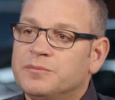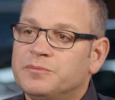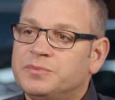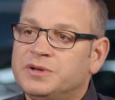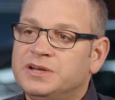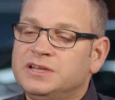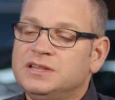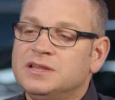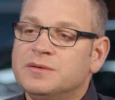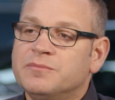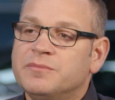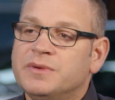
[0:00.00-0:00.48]

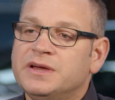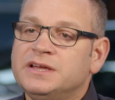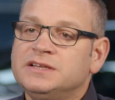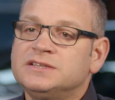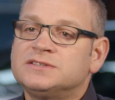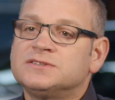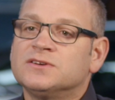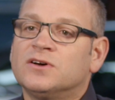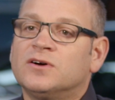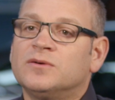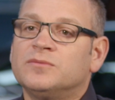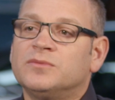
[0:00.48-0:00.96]
But in the
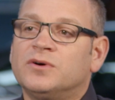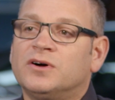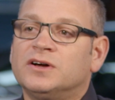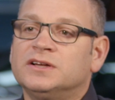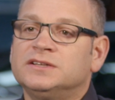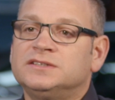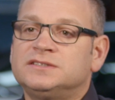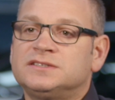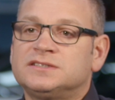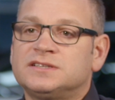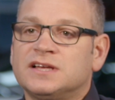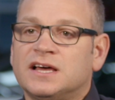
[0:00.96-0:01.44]
meantime,
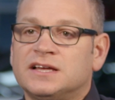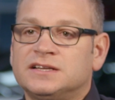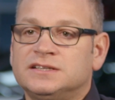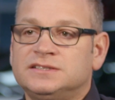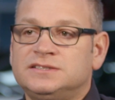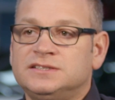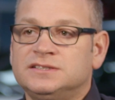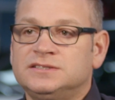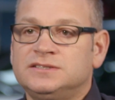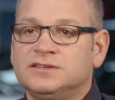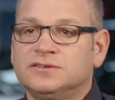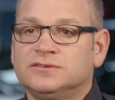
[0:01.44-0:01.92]
I'd
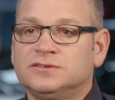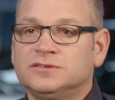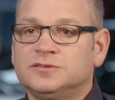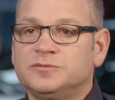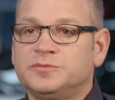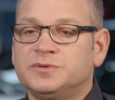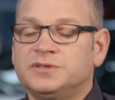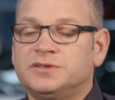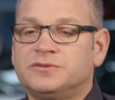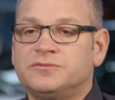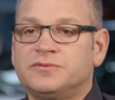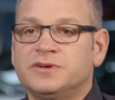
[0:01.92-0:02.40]
started to do a
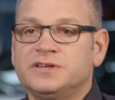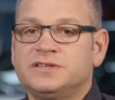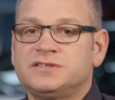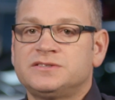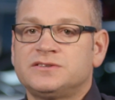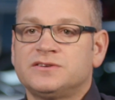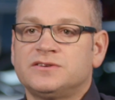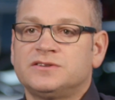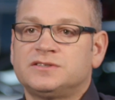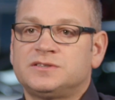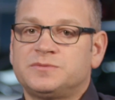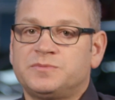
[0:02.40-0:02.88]
little bit of
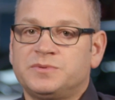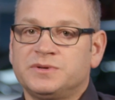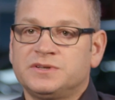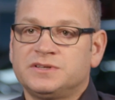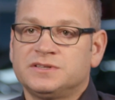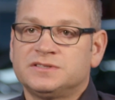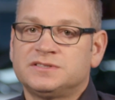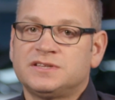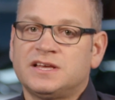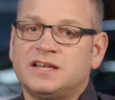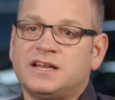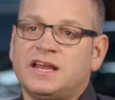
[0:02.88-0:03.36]
research,
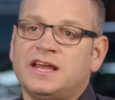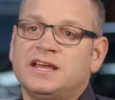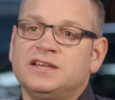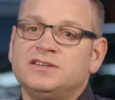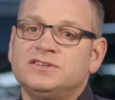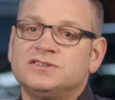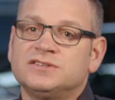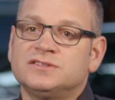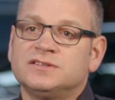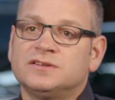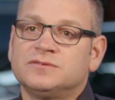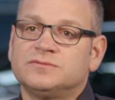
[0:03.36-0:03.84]
because that
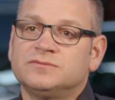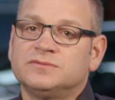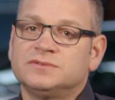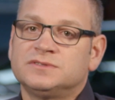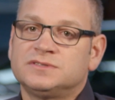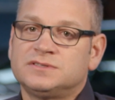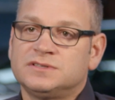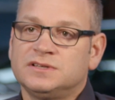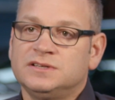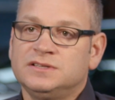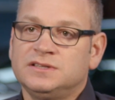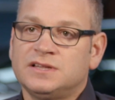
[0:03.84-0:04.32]
engine that
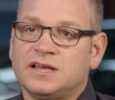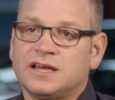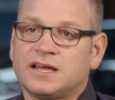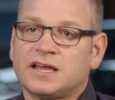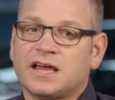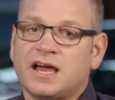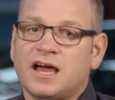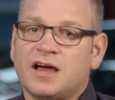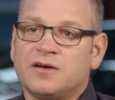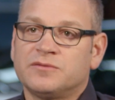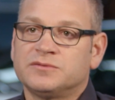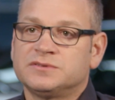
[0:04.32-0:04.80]
was in that
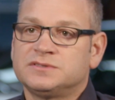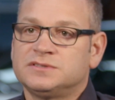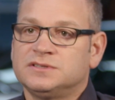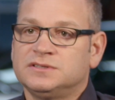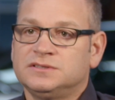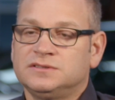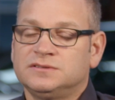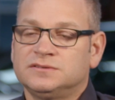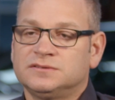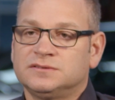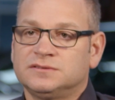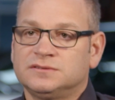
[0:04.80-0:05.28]
car was
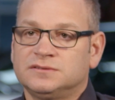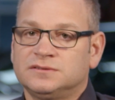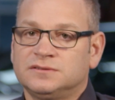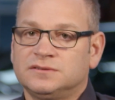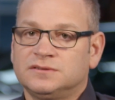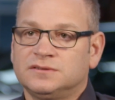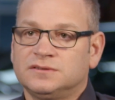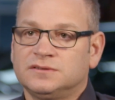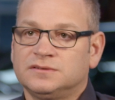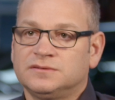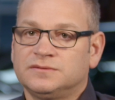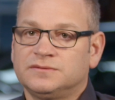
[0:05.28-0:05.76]
the
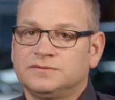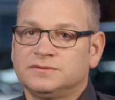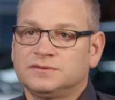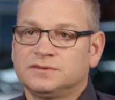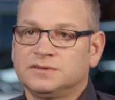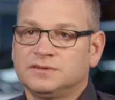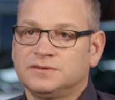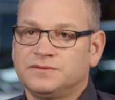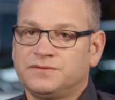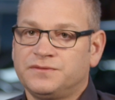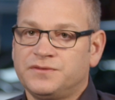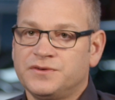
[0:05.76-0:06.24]

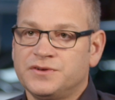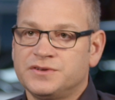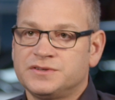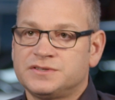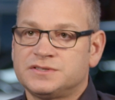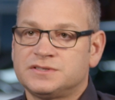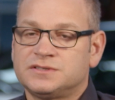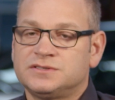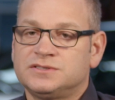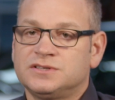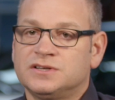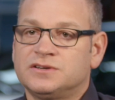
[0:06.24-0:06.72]

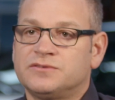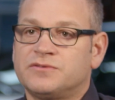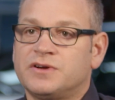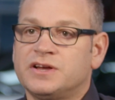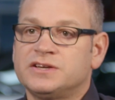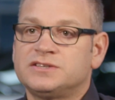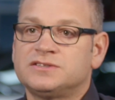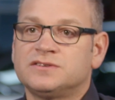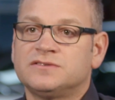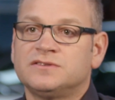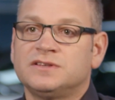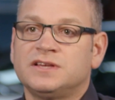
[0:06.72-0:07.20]
first
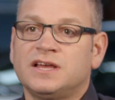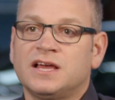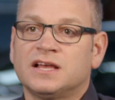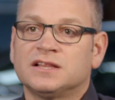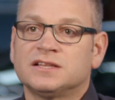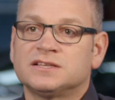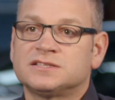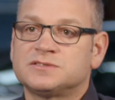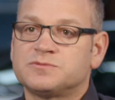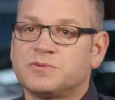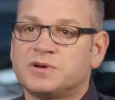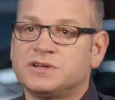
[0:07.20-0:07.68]
generation of the
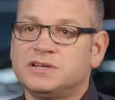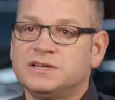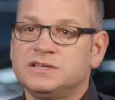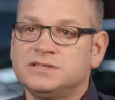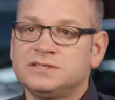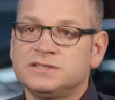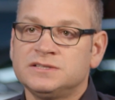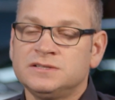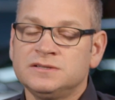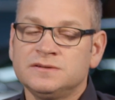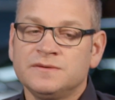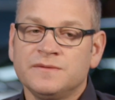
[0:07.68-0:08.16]
LS1
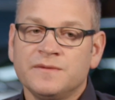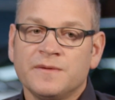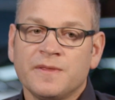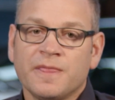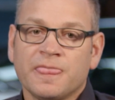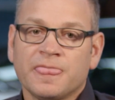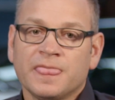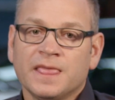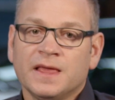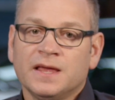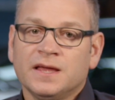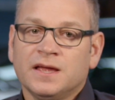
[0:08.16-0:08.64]
engine.
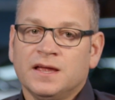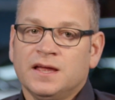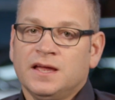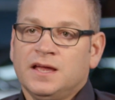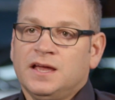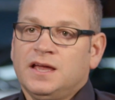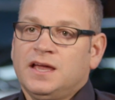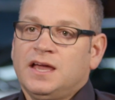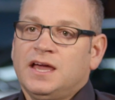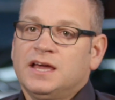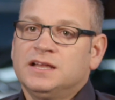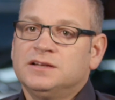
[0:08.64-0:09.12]

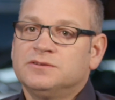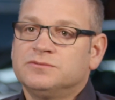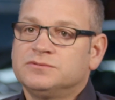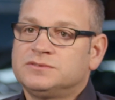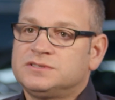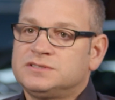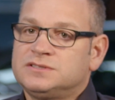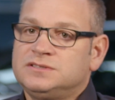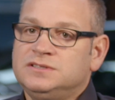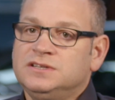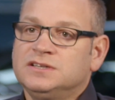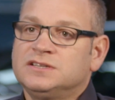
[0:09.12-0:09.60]
And it
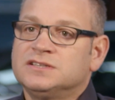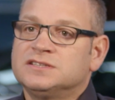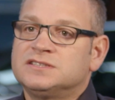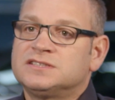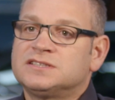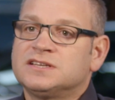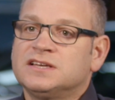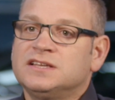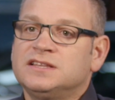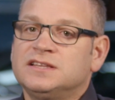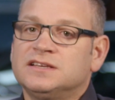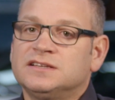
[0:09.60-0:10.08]
was, you could
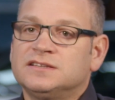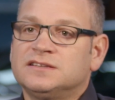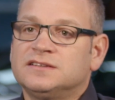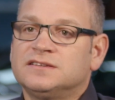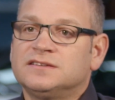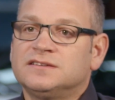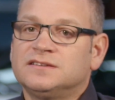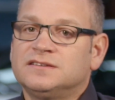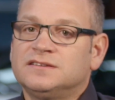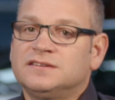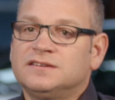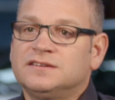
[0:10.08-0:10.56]
see that
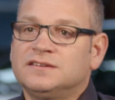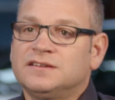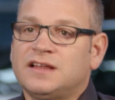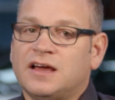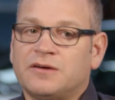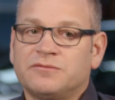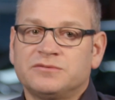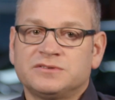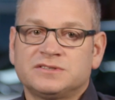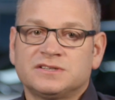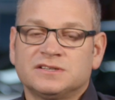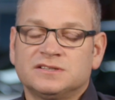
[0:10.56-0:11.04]

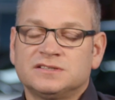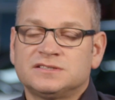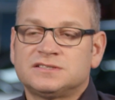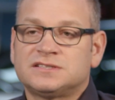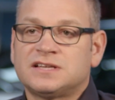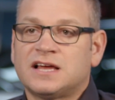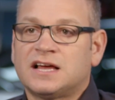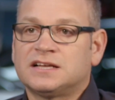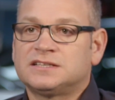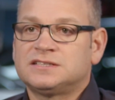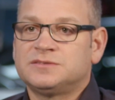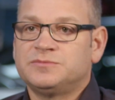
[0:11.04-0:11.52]
that was going to
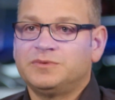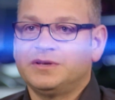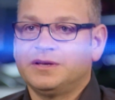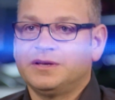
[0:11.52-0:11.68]
start to